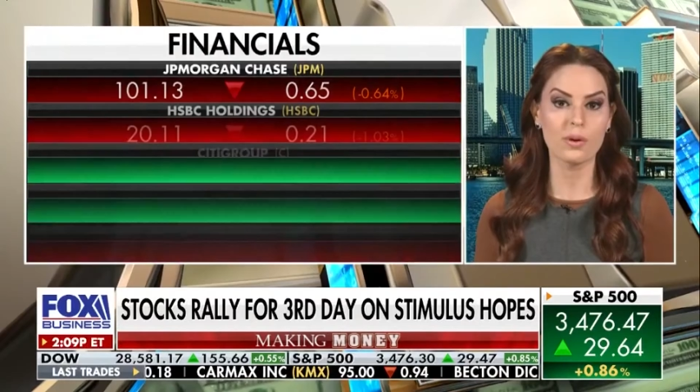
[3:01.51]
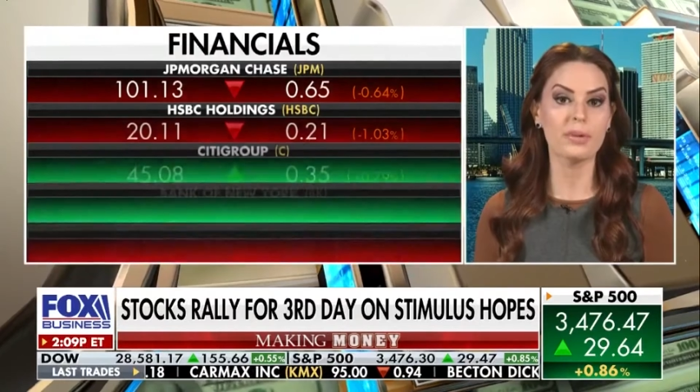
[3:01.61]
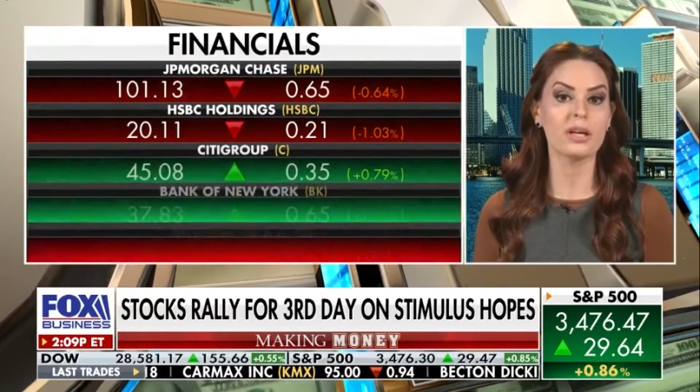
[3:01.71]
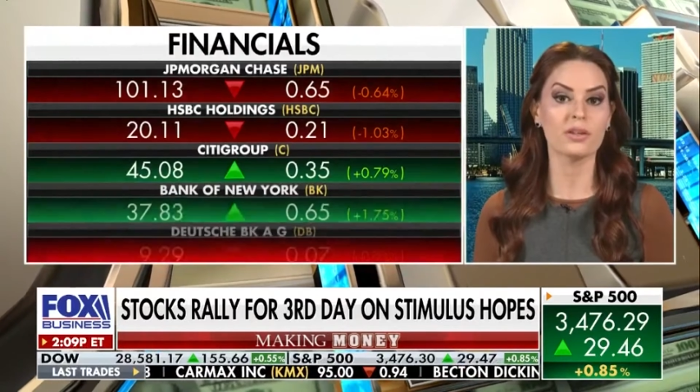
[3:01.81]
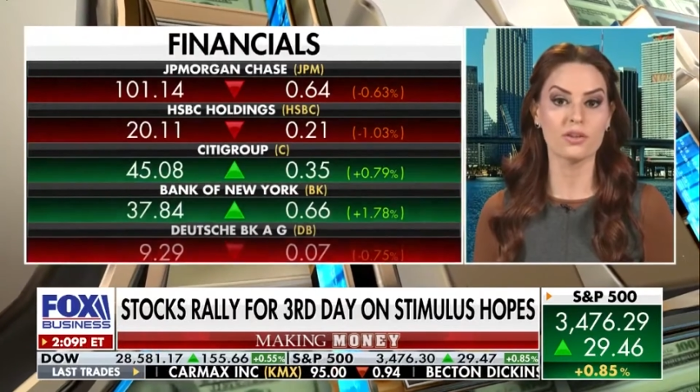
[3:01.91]
would
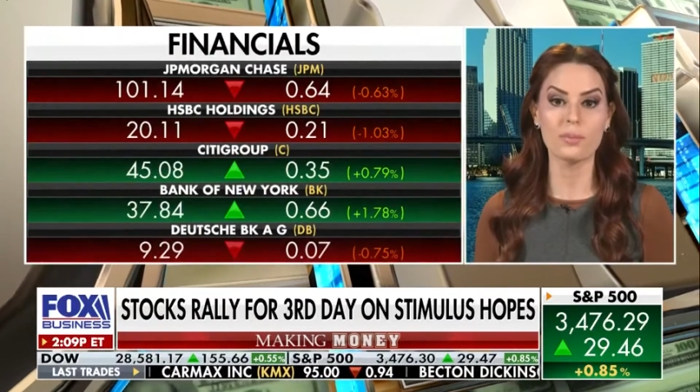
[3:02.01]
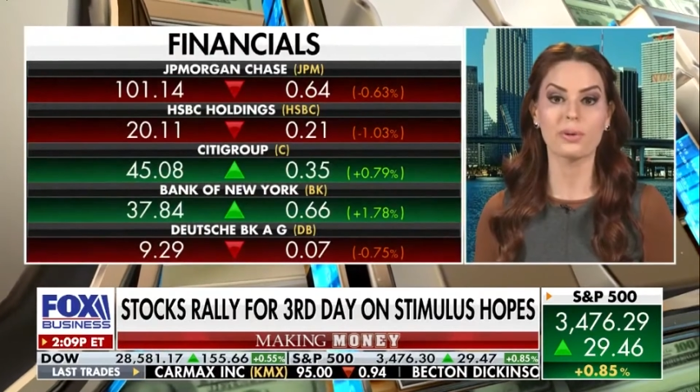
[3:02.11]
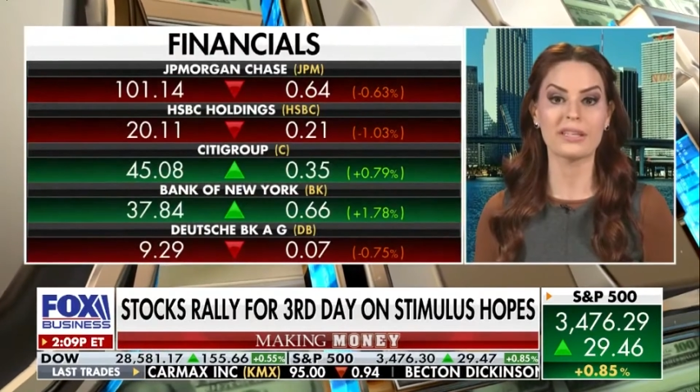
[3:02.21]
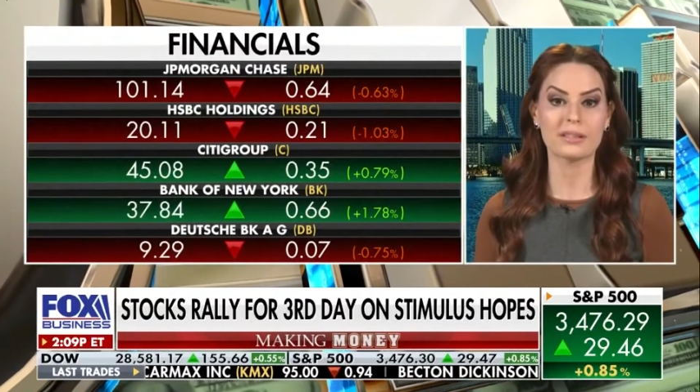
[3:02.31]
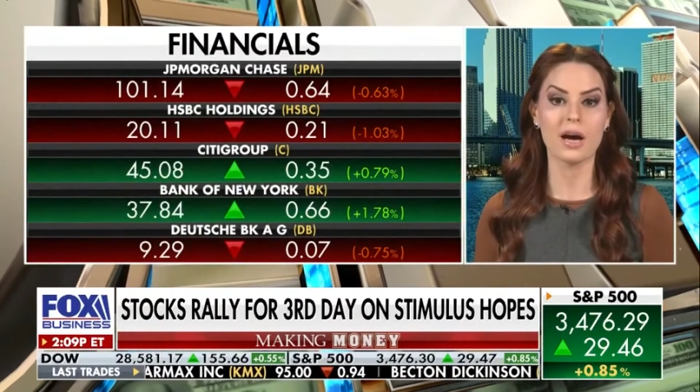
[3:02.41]
be a good
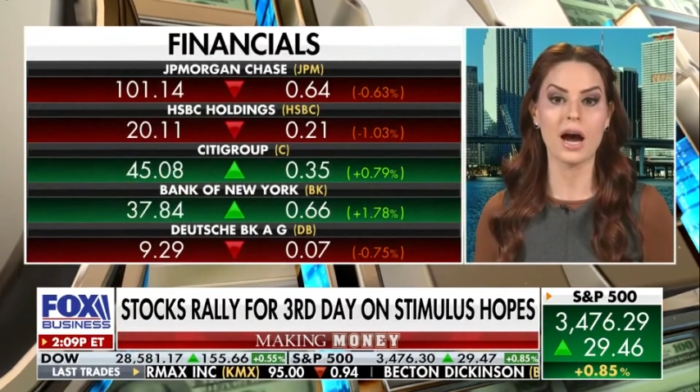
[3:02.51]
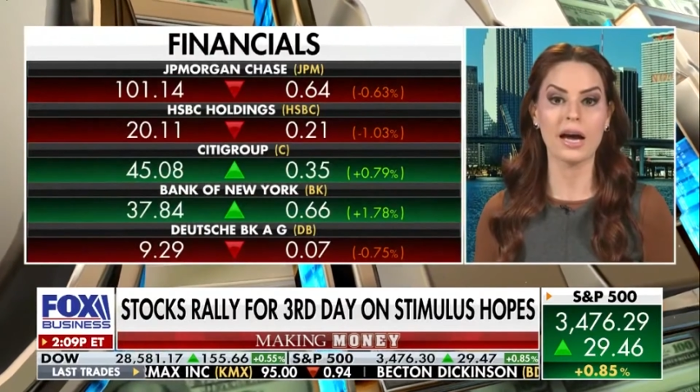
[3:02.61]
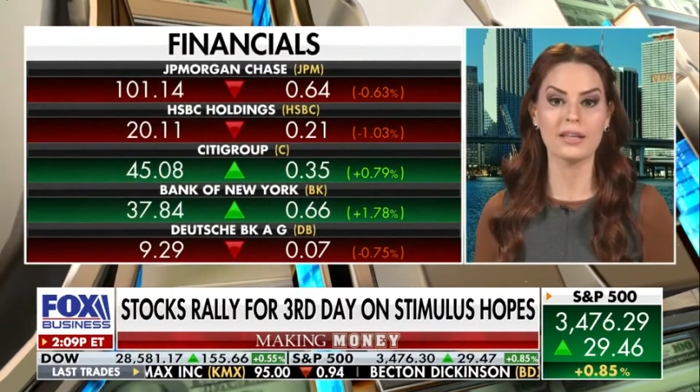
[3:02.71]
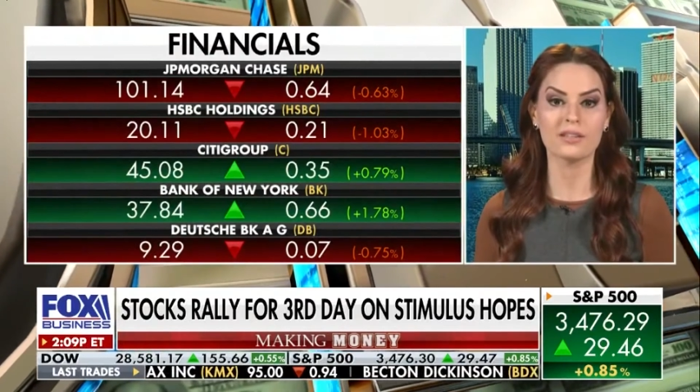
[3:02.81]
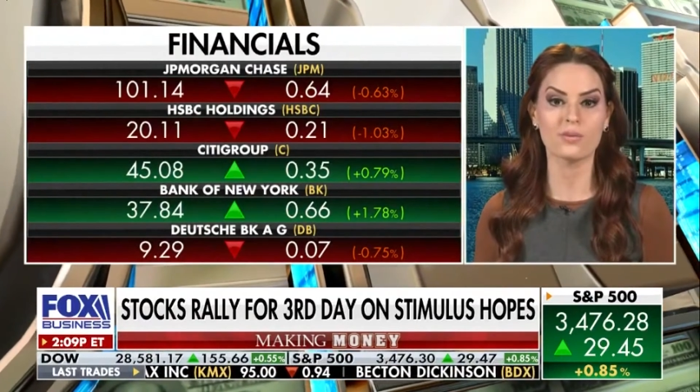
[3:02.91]
place to
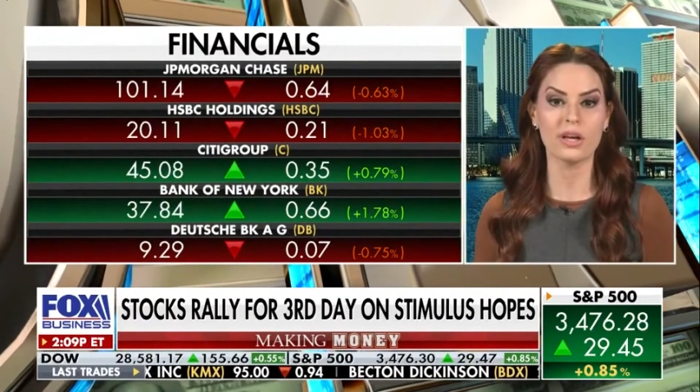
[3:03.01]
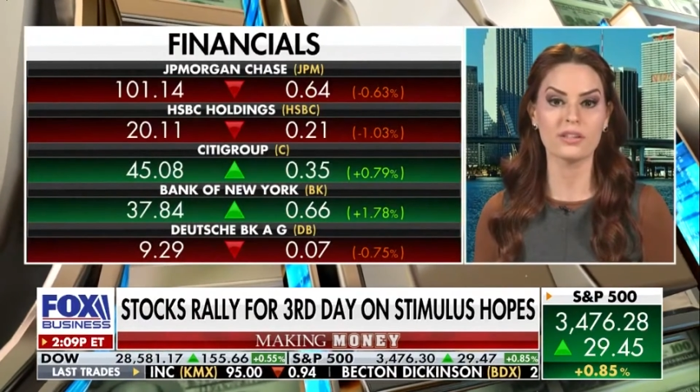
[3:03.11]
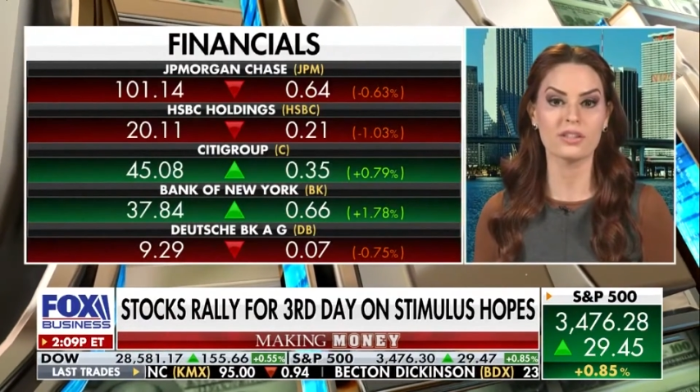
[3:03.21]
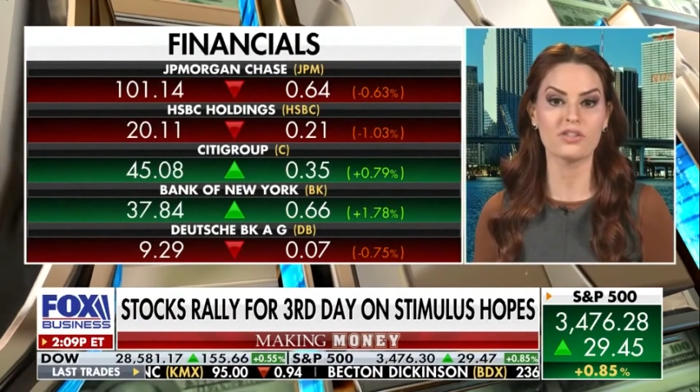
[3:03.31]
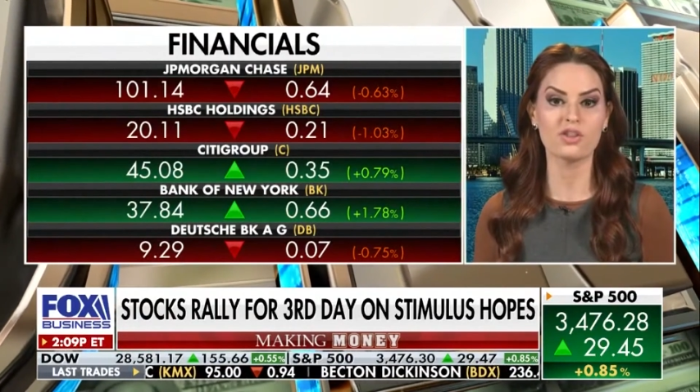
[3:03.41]
hide, as well
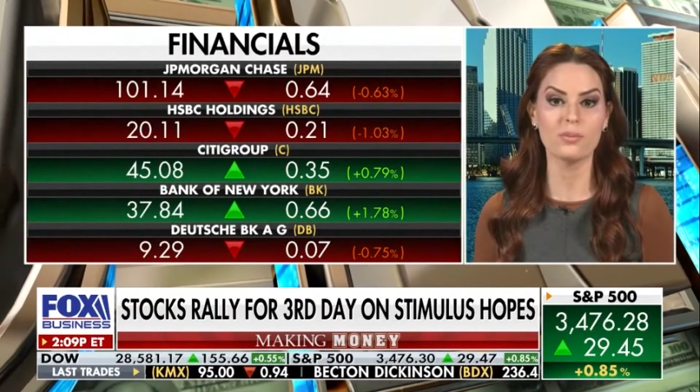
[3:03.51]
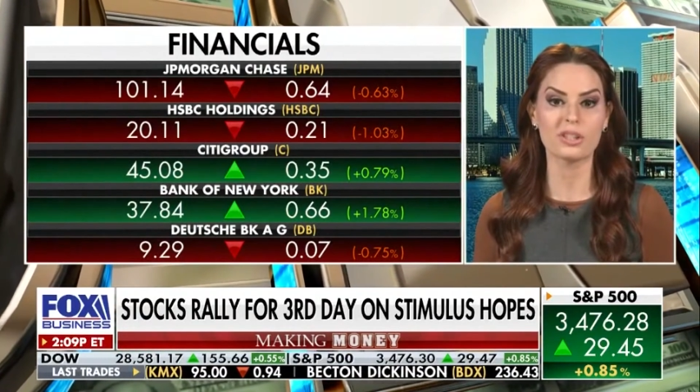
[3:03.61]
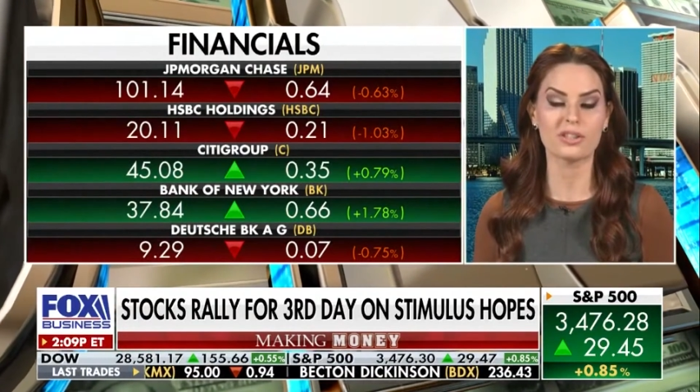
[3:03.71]
as consumer